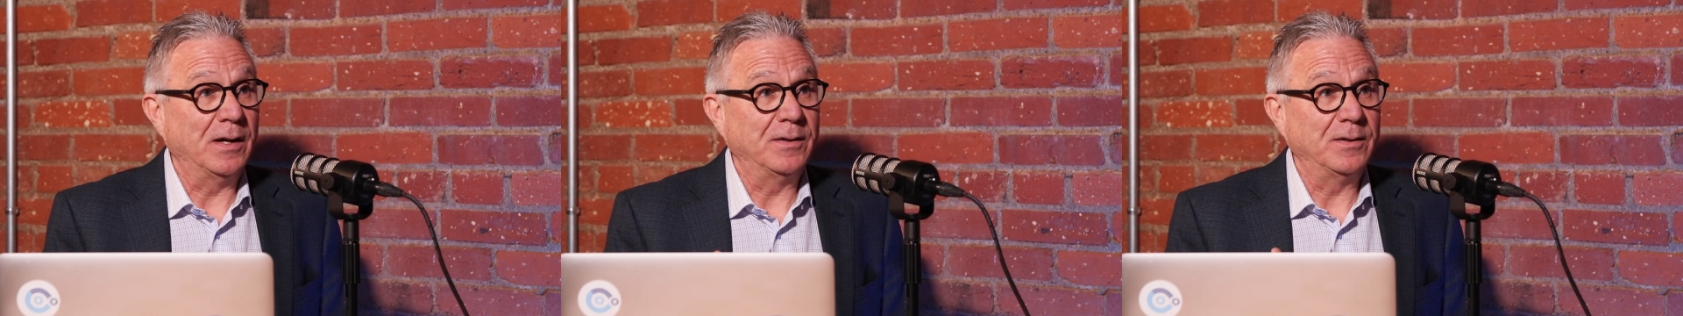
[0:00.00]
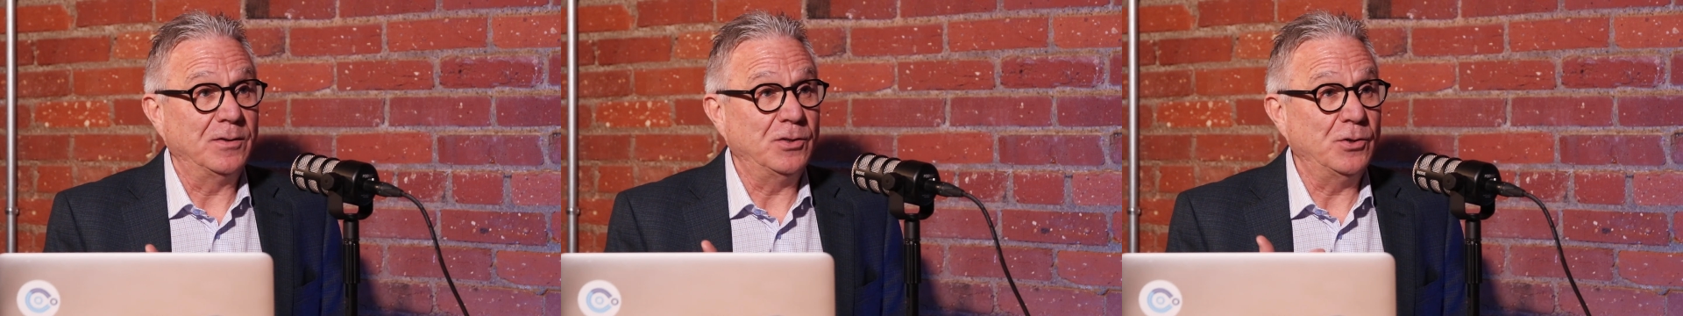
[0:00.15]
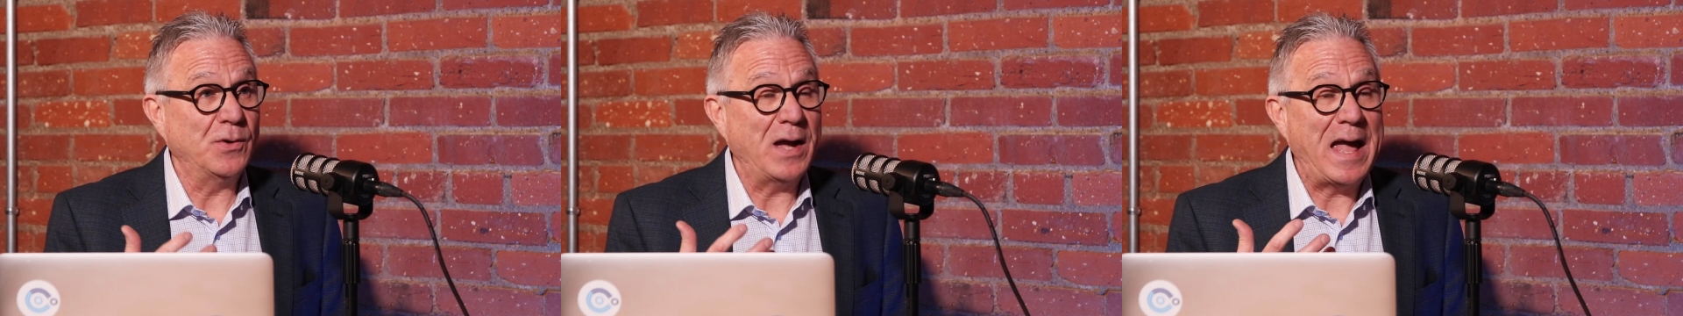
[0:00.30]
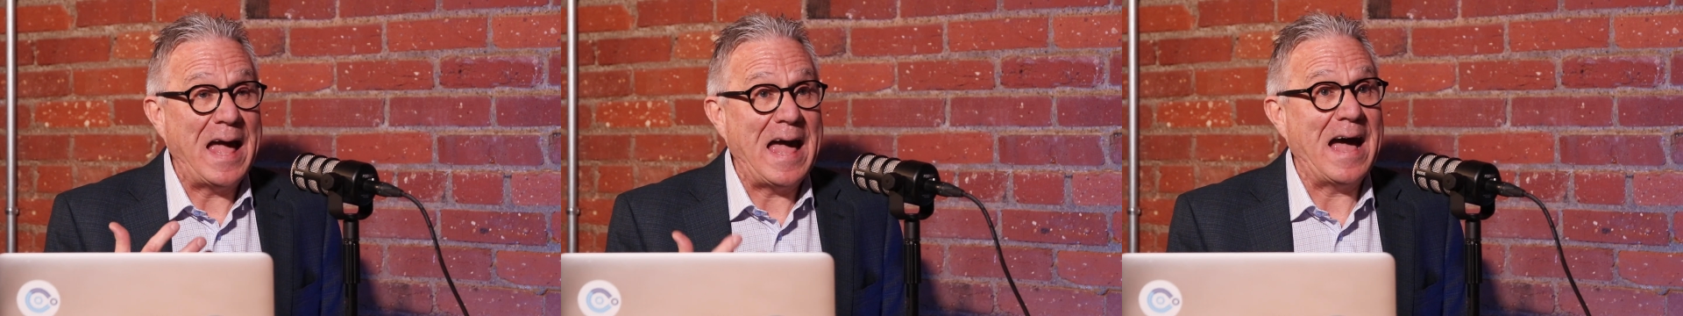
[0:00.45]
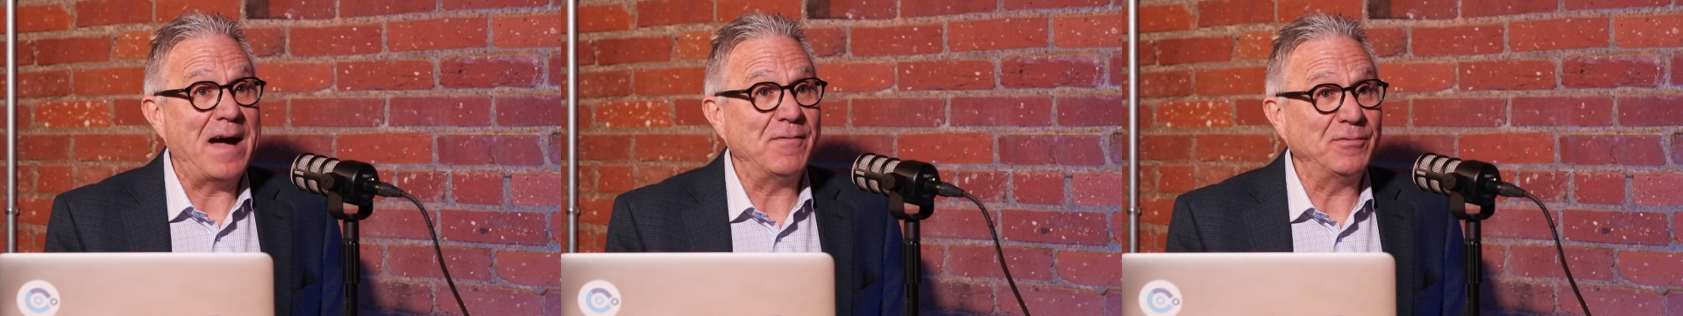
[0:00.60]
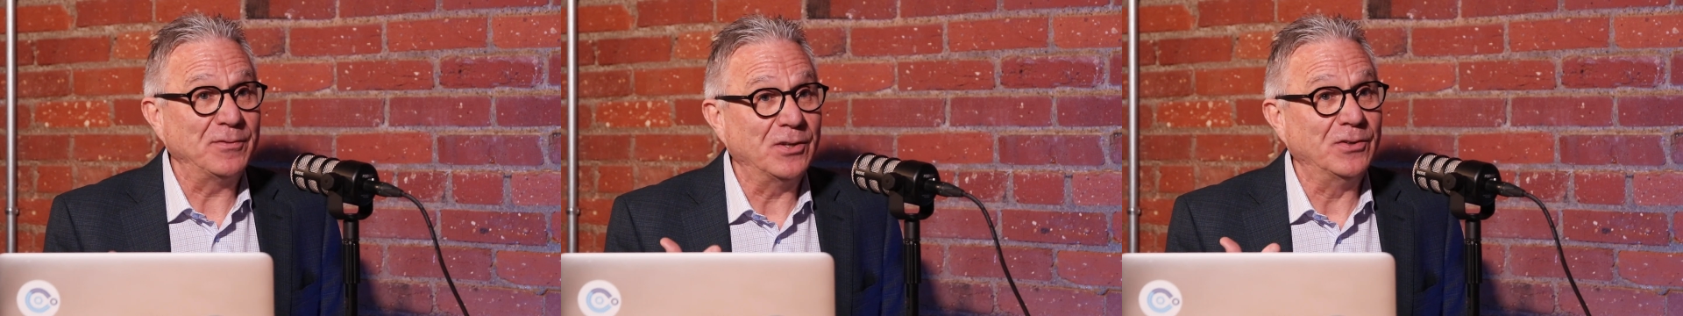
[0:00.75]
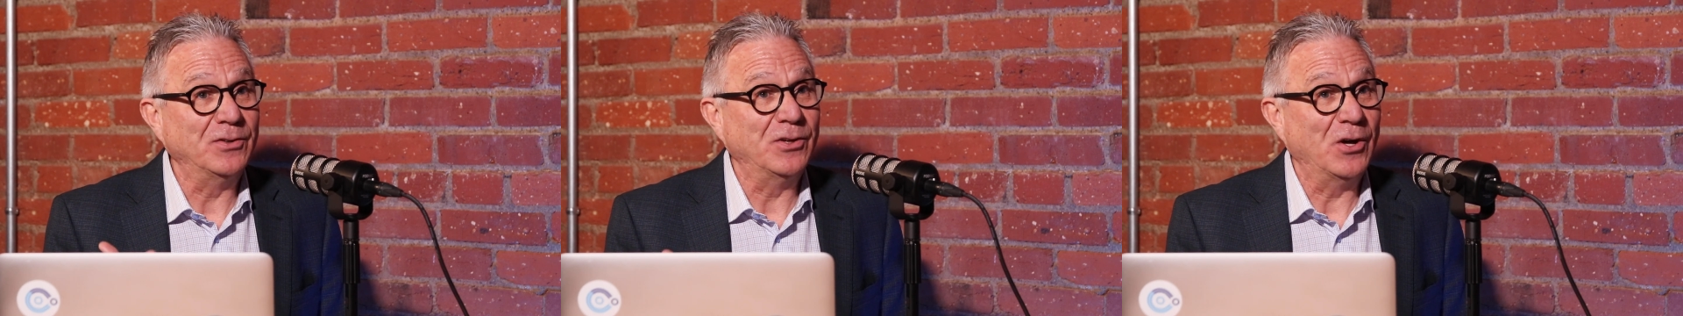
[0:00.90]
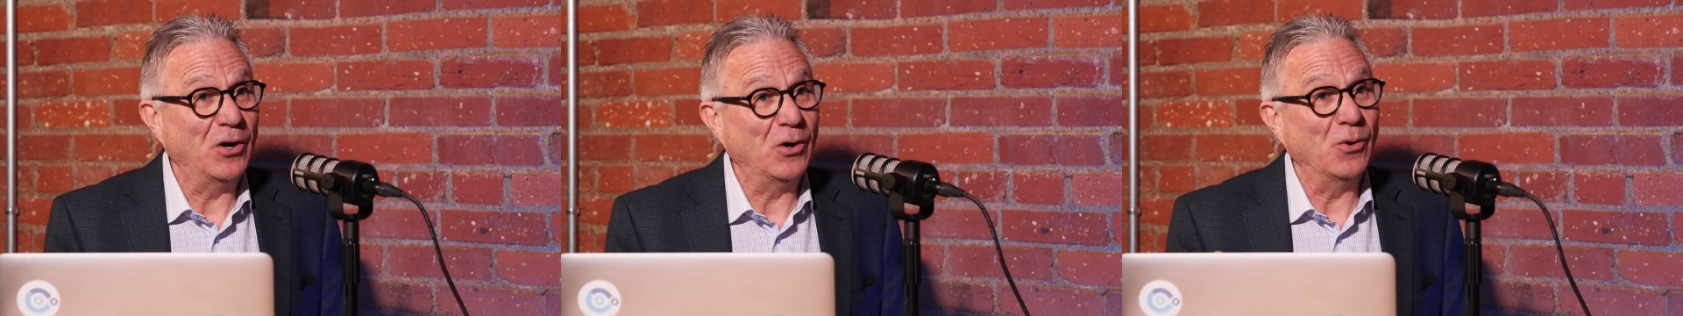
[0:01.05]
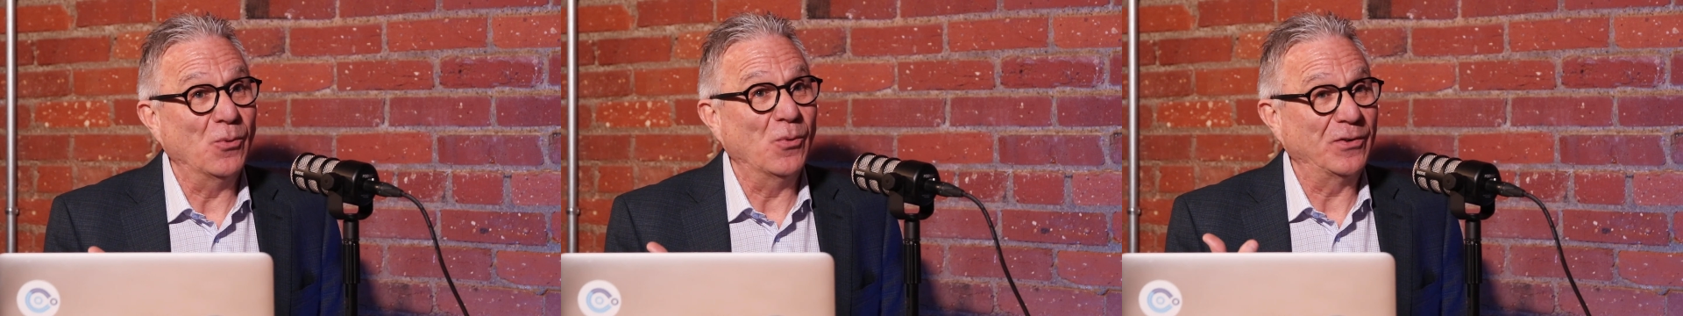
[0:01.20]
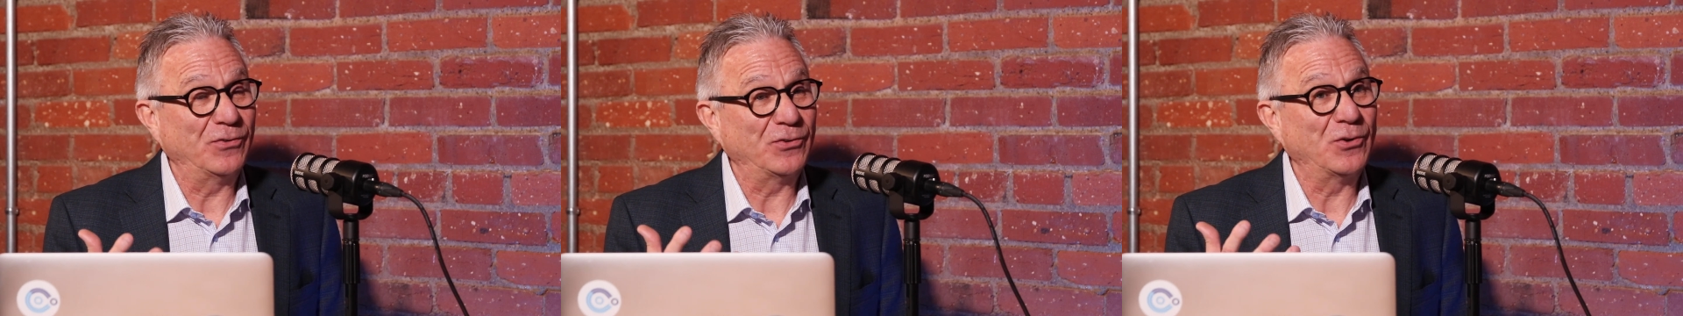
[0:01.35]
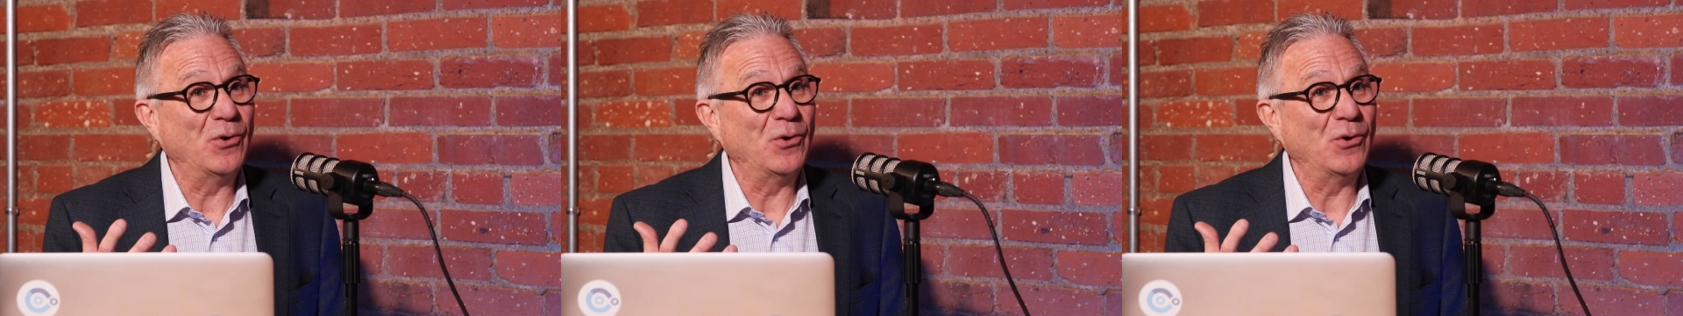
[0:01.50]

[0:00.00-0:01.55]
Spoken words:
you have to know what's